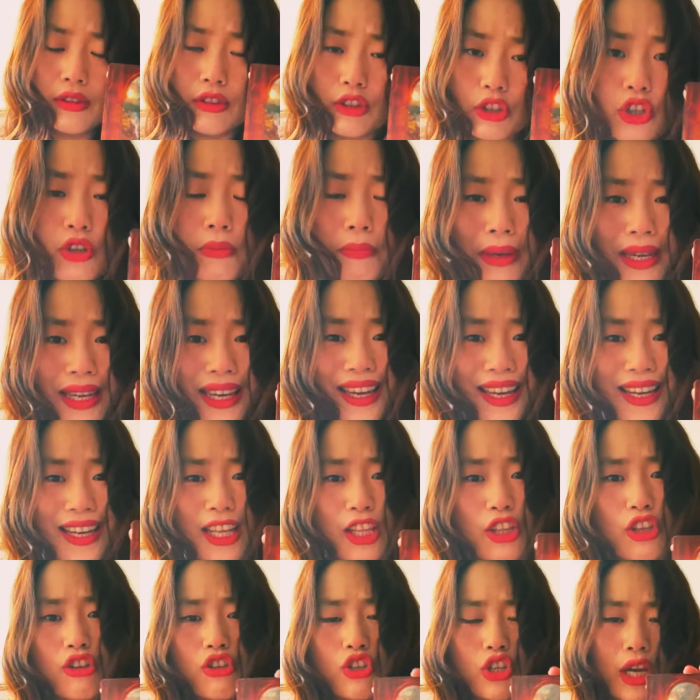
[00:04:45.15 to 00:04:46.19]
New
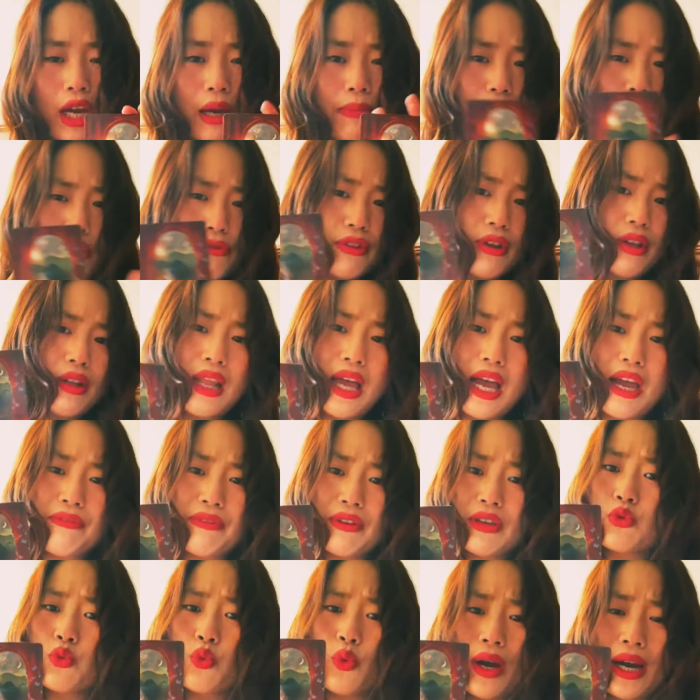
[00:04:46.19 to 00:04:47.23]
beginning, new chapter of your
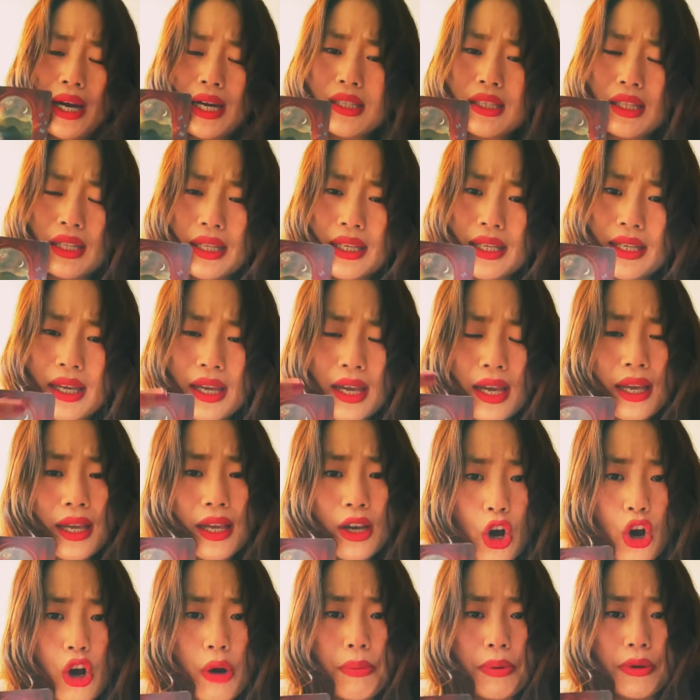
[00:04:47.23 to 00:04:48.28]
life is widely
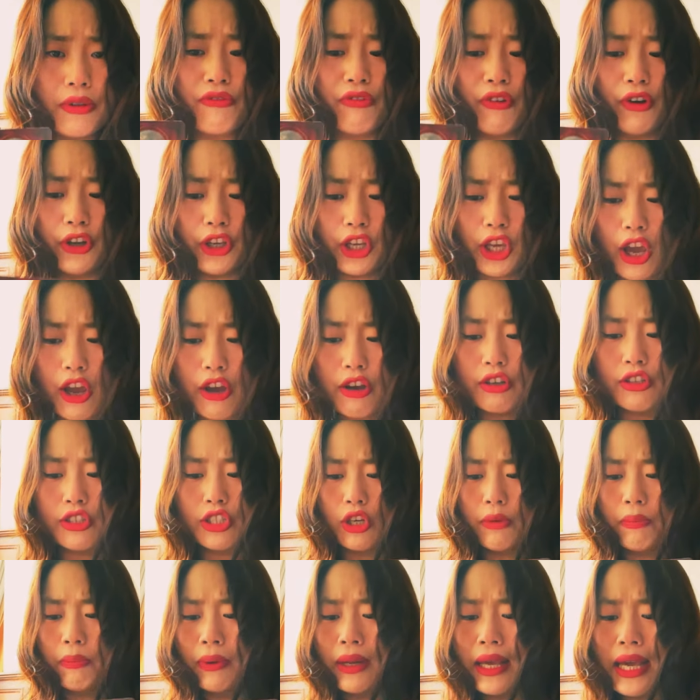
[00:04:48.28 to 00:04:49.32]
open for you.
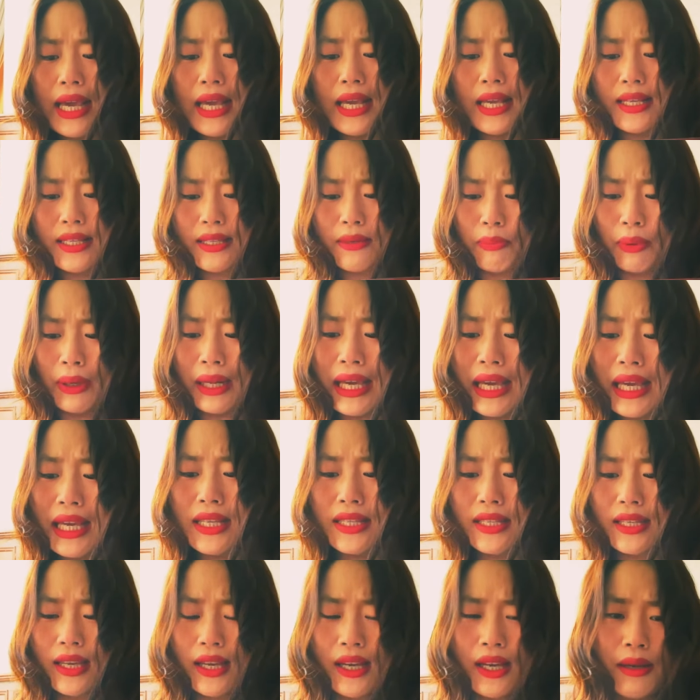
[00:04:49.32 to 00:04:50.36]
So please,
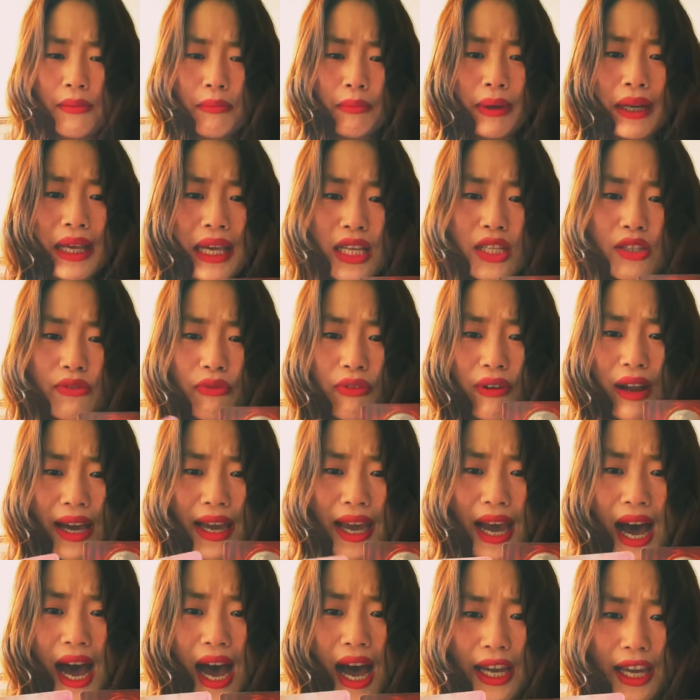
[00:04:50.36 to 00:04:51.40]
please, please
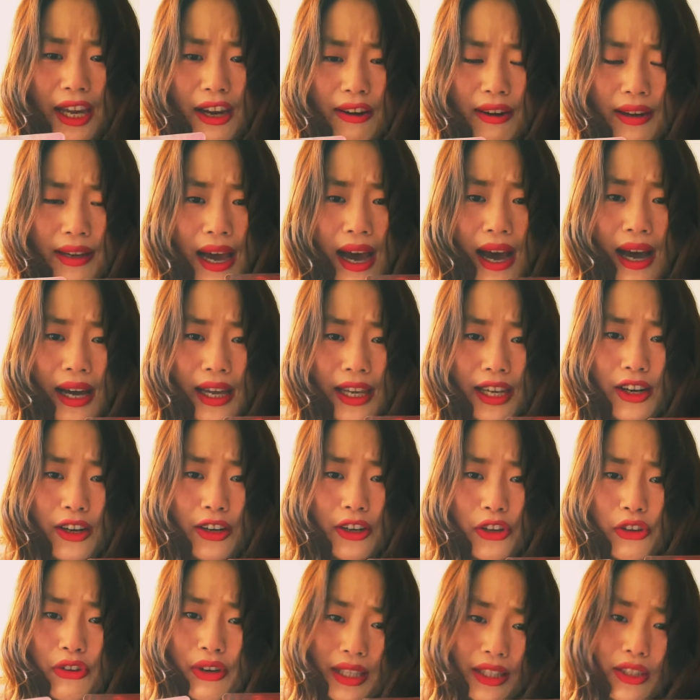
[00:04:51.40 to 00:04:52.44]
fly higher and
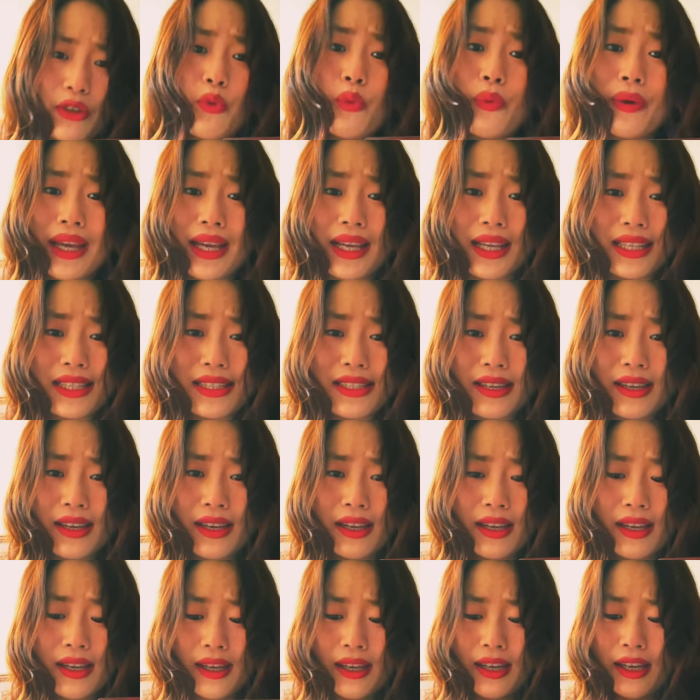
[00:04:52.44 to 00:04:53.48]
higher. You got the wings.
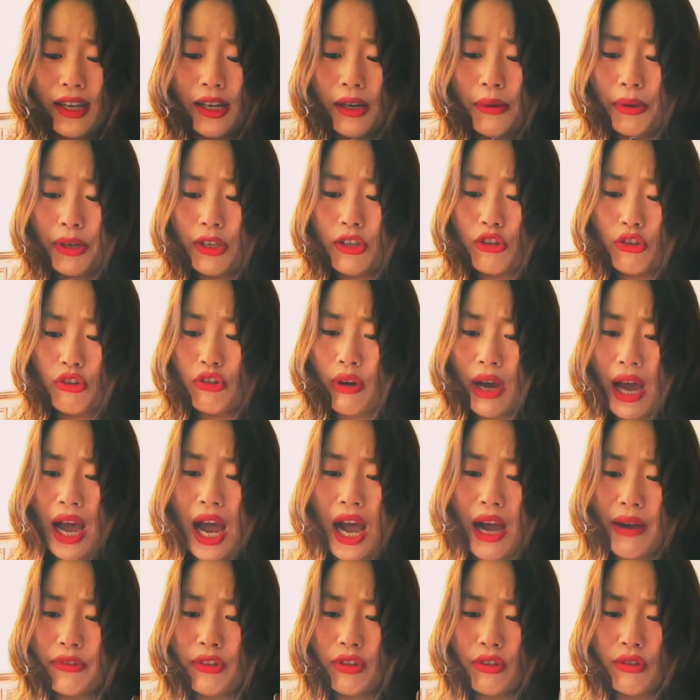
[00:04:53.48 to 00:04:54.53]
But you
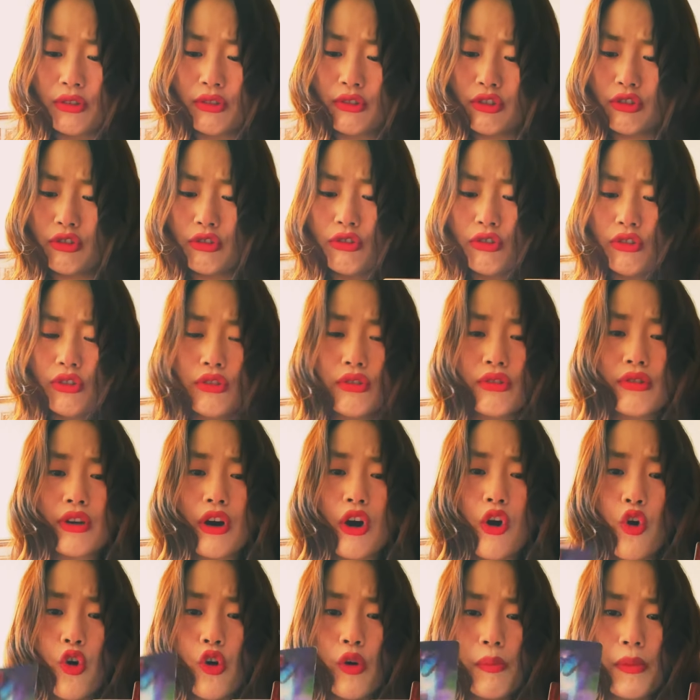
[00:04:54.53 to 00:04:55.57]
have to do the
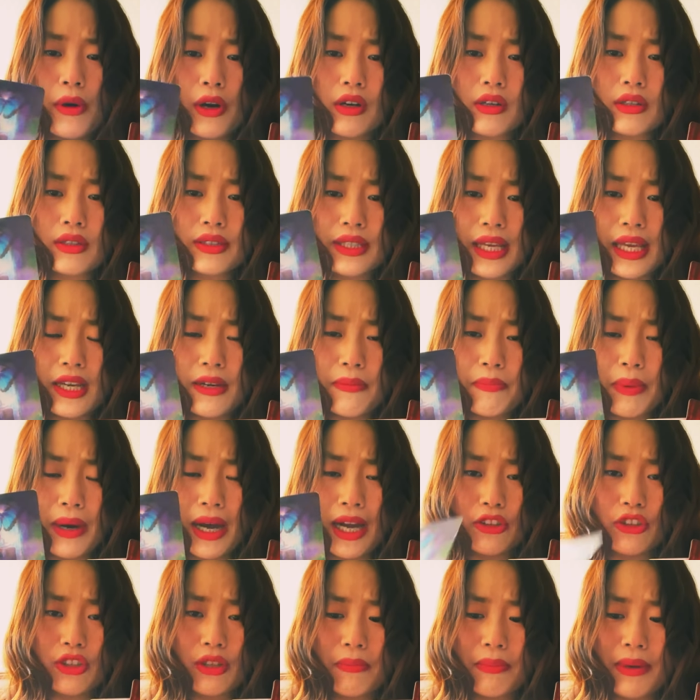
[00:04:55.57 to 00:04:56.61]
homework, saying
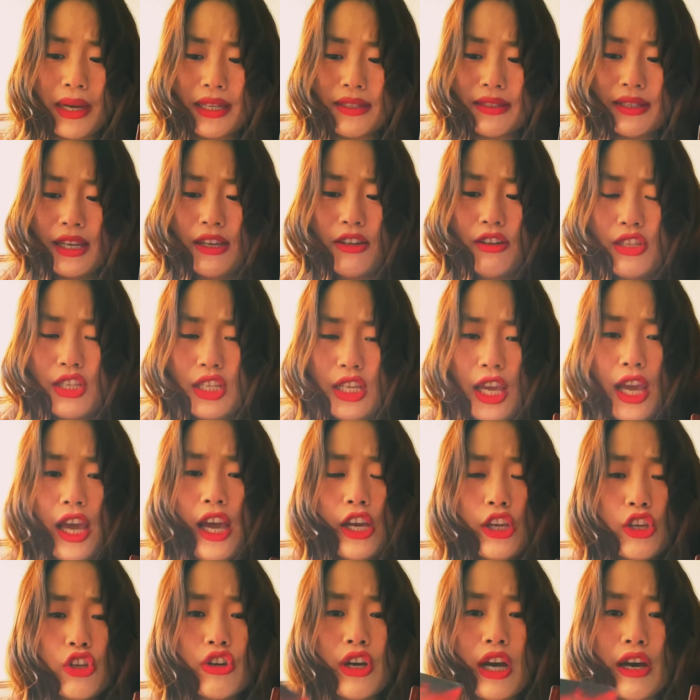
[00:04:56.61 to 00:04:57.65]
goodbye to the past energy.
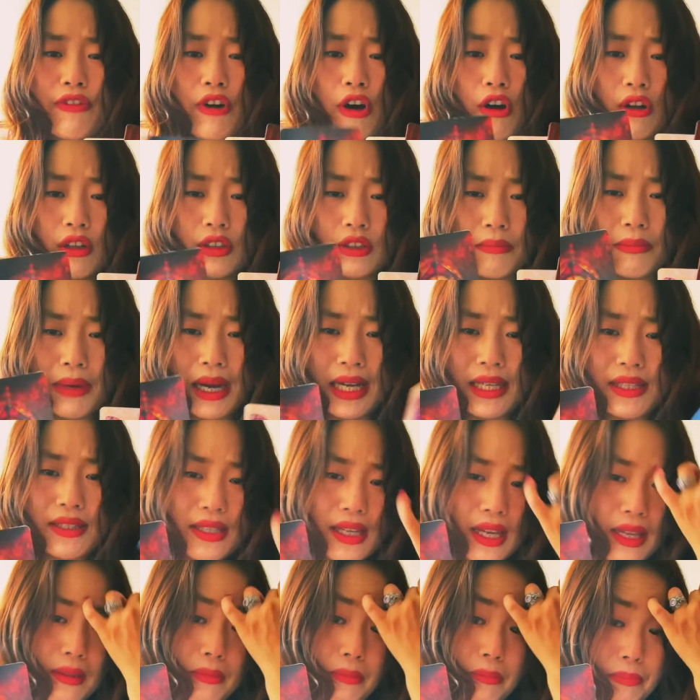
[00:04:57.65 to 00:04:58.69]
You have all the
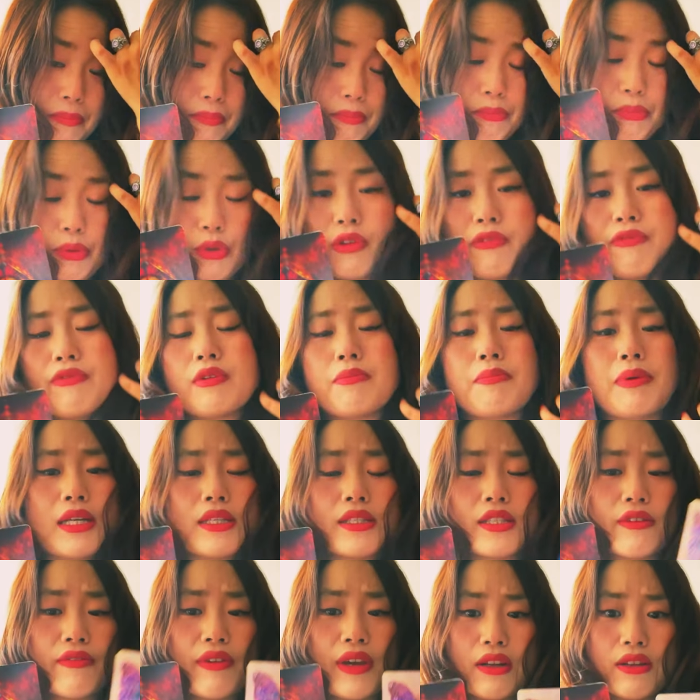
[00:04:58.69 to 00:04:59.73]
mindset beautiful
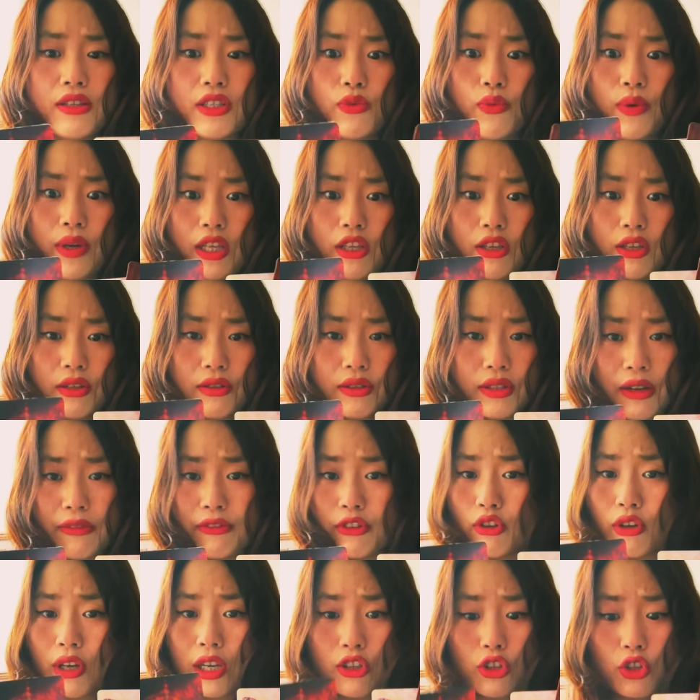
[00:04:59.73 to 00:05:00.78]
positive energy within
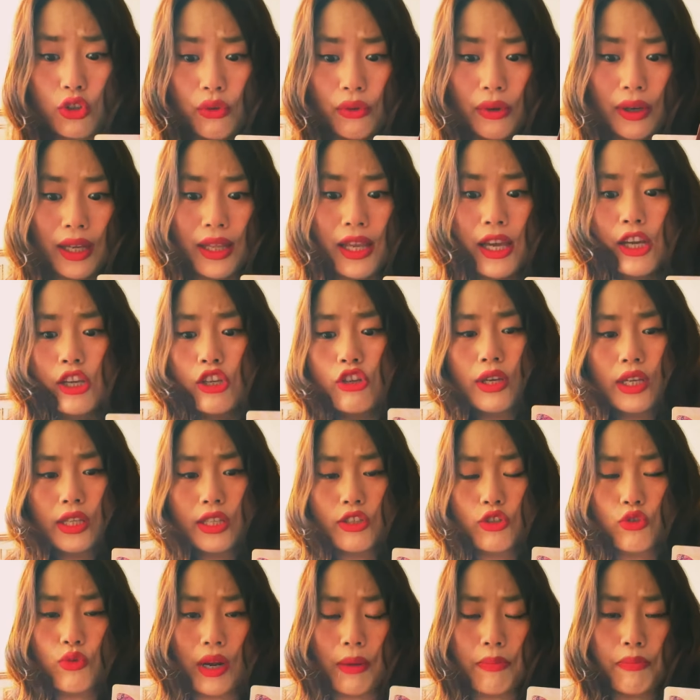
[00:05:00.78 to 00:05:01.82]
yourself. You can do it. You can
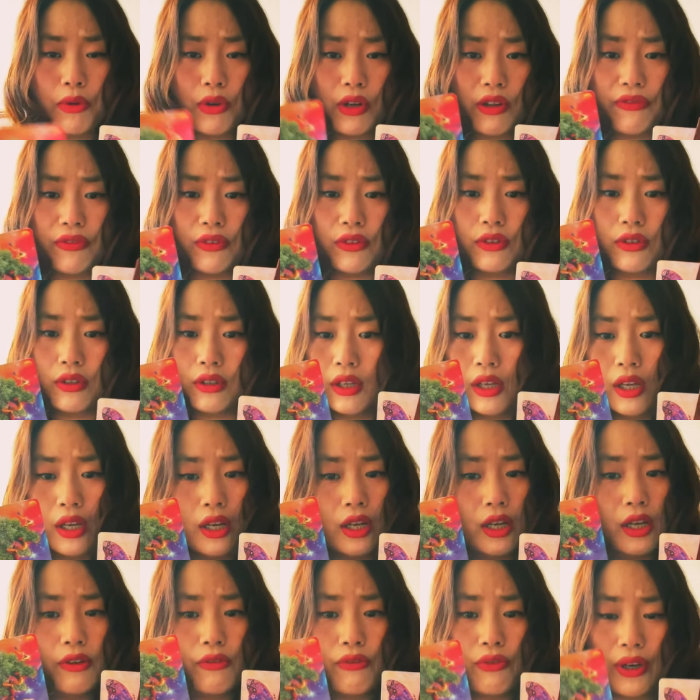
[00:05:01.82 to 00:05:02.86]
attract beautiful
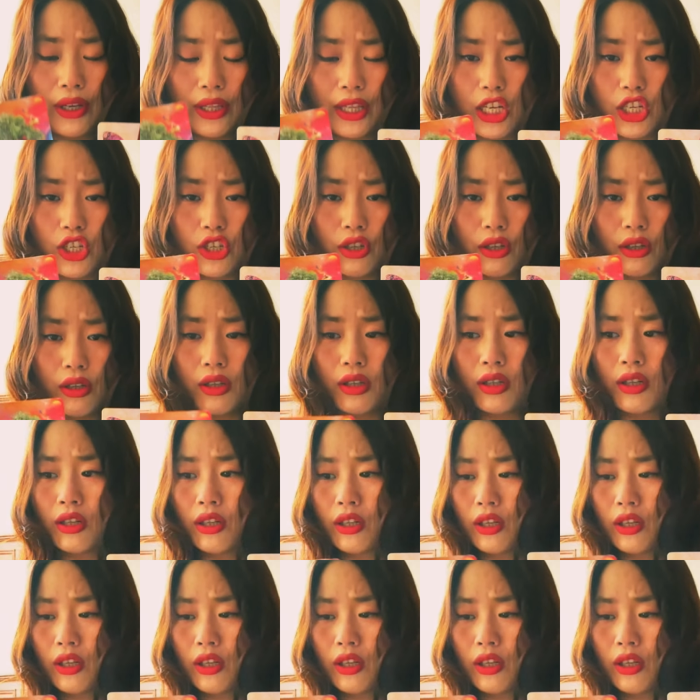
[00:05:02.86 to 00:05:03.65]
financial